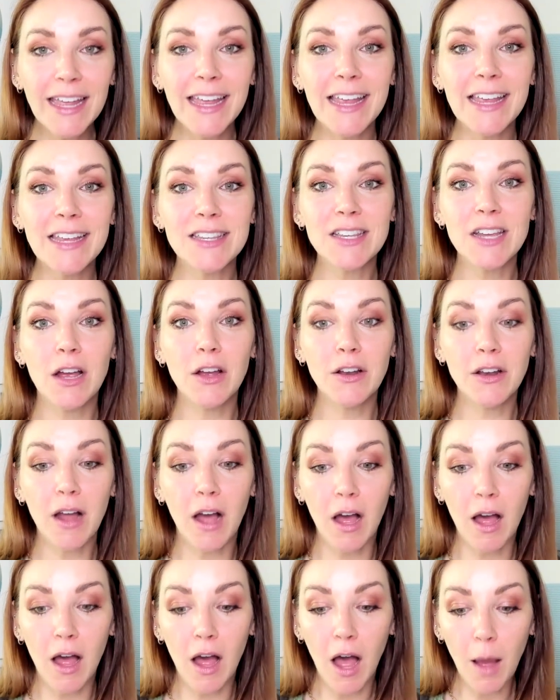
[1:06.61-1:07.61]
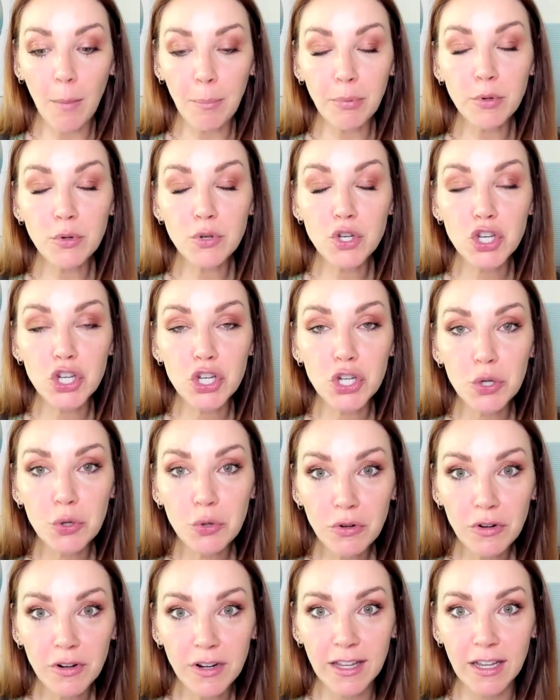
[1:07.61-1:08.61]
is an
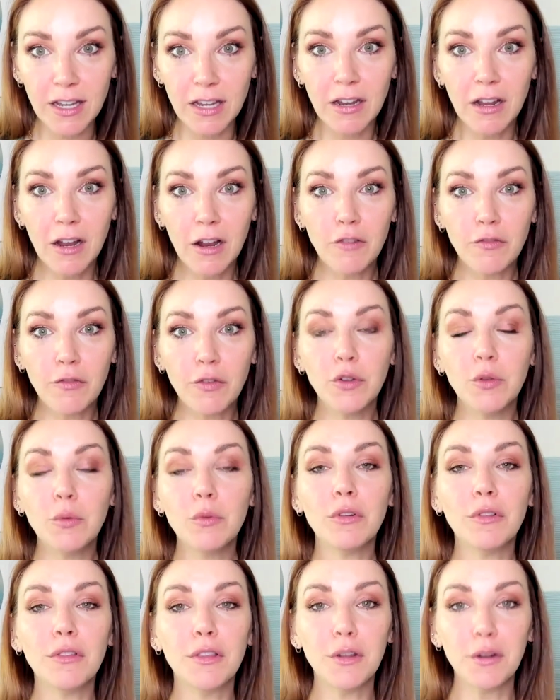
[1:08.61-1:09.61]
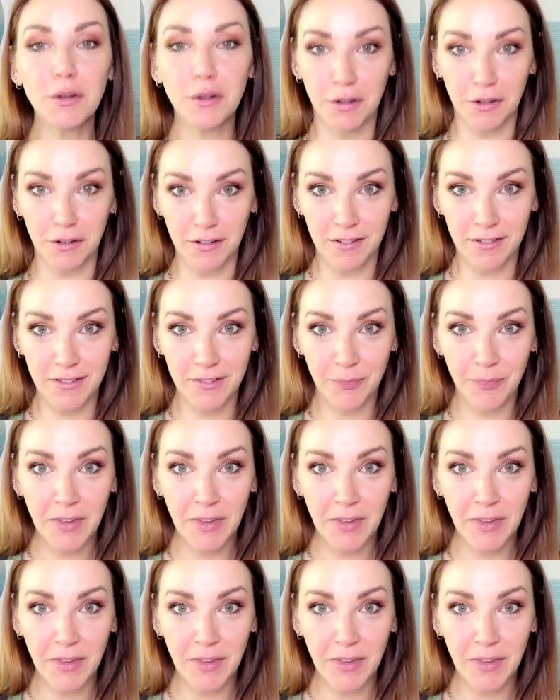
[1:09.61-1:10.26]
opportunity for you to learn.